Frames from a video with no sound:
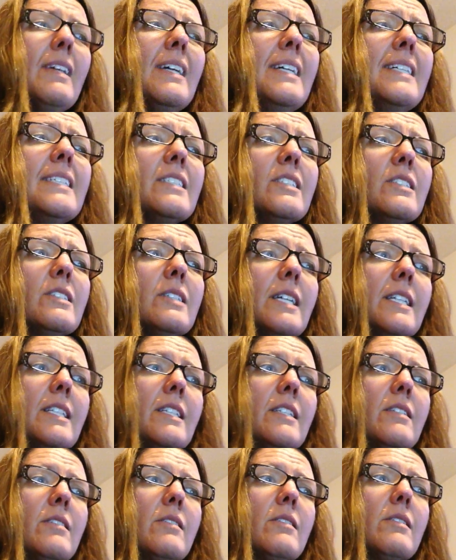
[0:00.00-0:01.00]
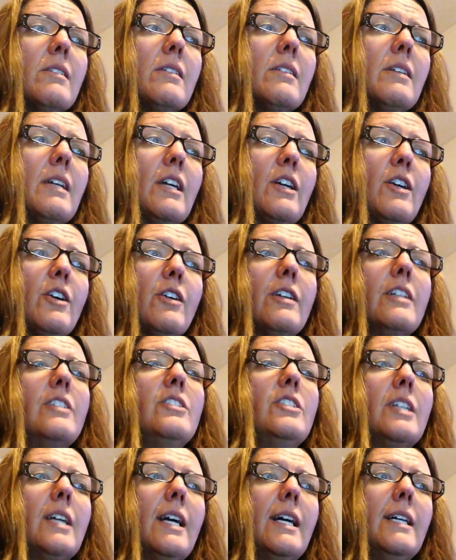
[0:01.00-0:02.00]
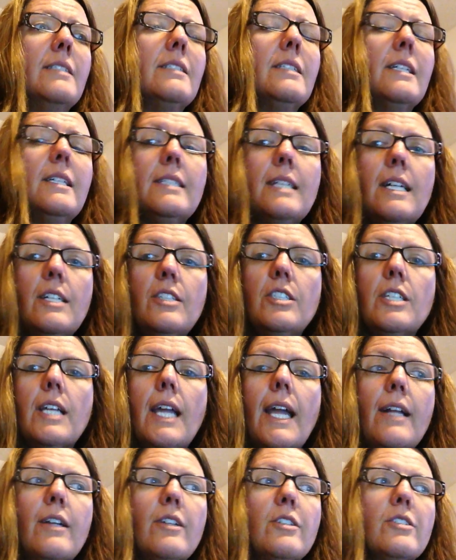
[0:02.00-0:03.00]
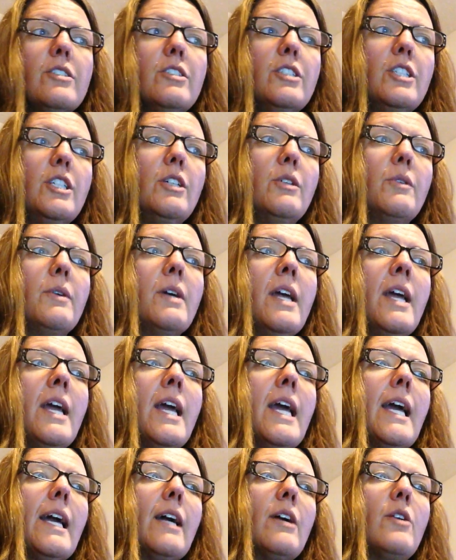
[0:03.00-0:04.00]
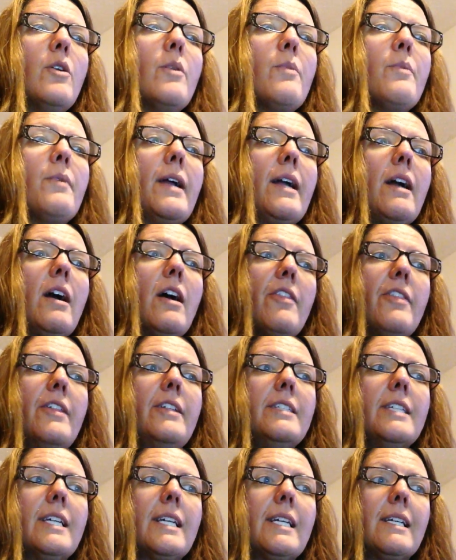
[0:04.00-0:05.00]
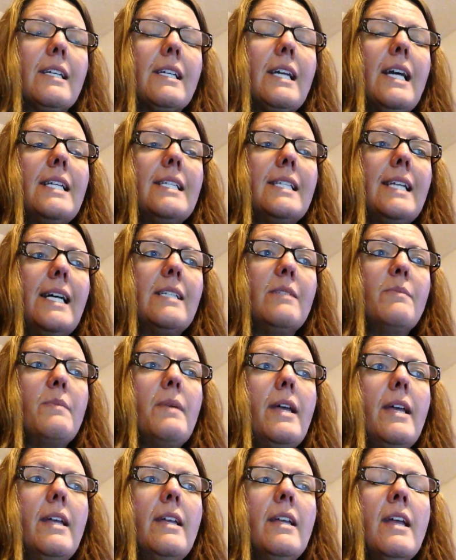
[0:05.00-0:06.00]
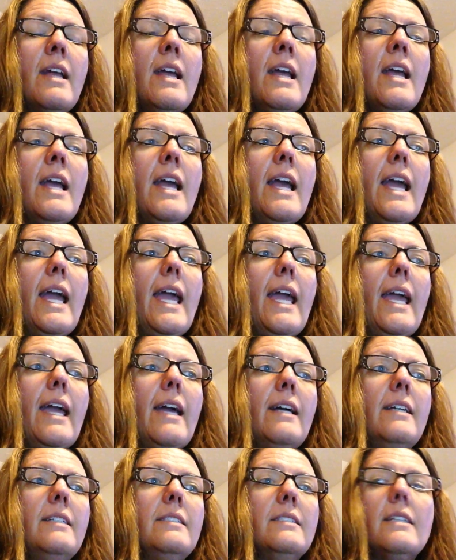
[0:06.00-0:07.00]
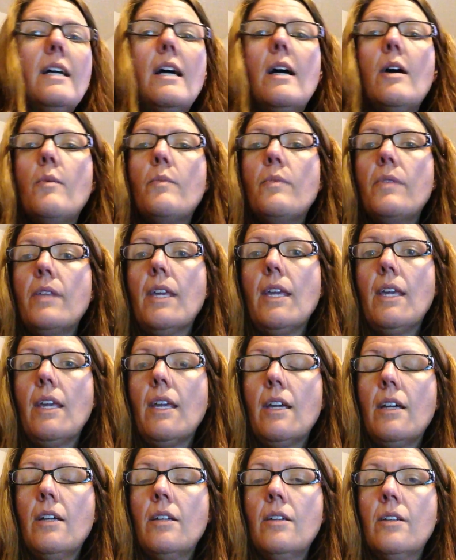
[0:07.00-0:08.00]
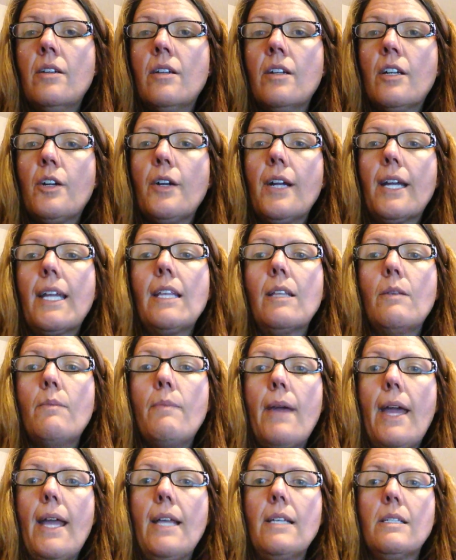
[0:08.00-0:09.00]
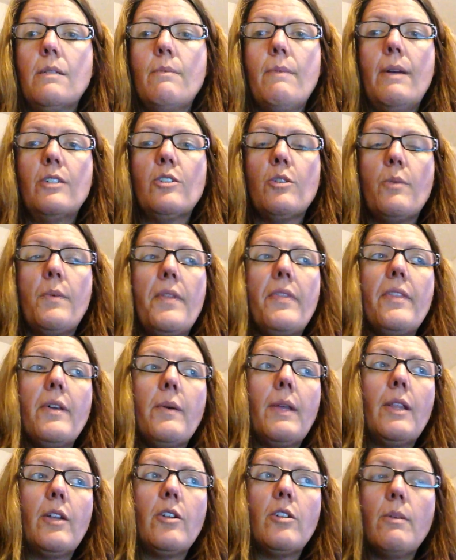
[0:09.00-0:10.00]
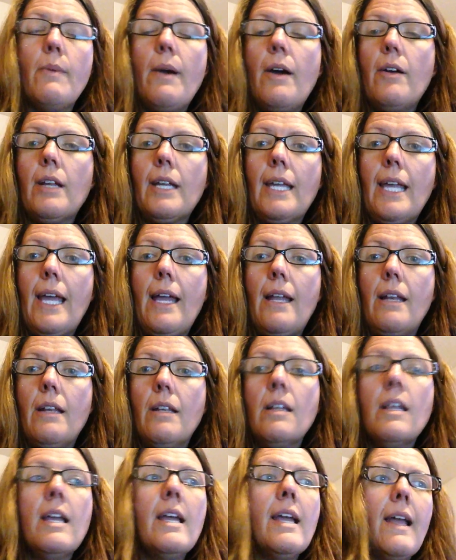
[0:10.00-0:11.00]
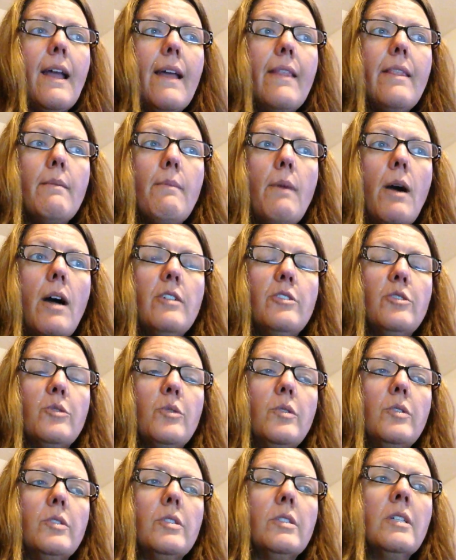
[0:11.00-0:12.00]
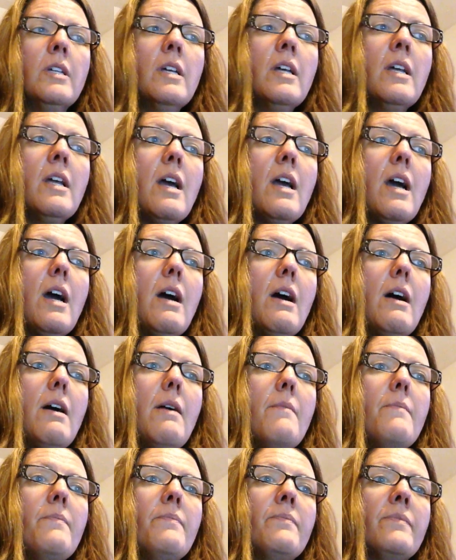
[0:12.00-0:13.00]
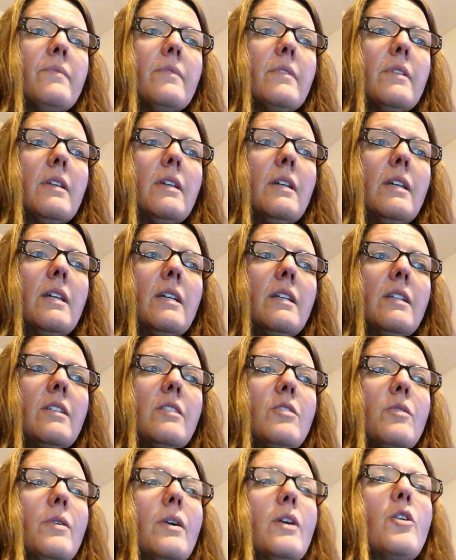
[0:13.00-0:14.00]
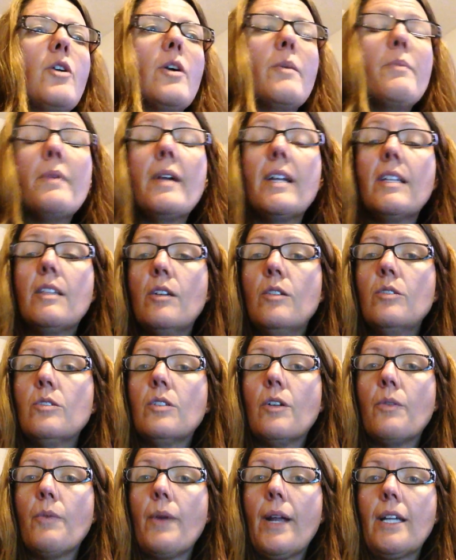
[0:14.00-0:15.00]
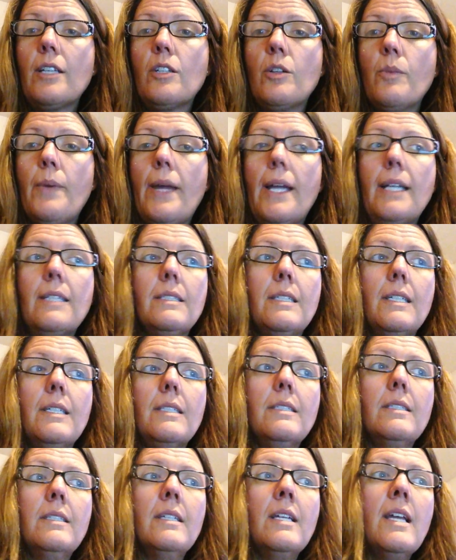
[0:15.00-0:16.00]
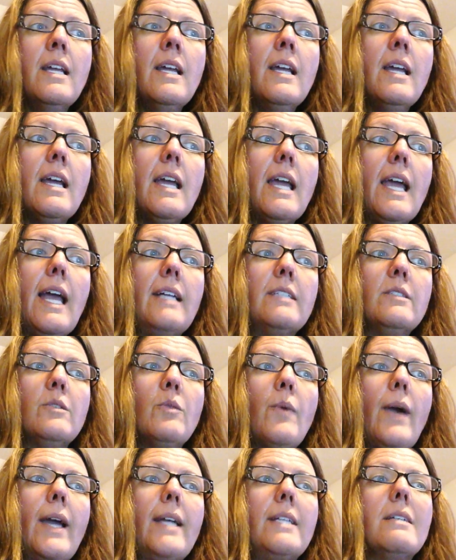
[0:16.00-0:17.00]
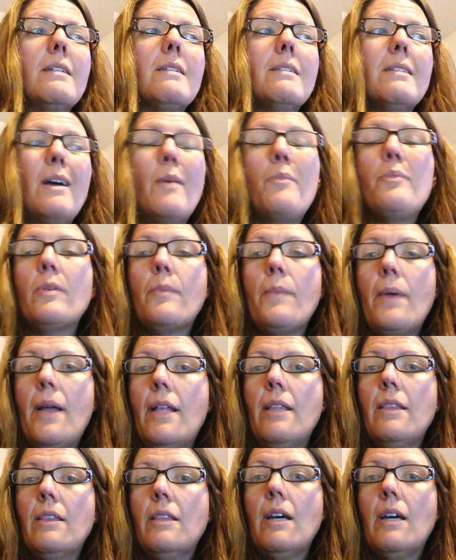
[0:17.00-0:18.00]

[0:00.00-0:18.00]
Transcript: It's encouraging us as educators to incorporate authentic assessment and the curriculum-based measurement that we learned about again in the modules, to incorporate those on a regular basis as a way to supplement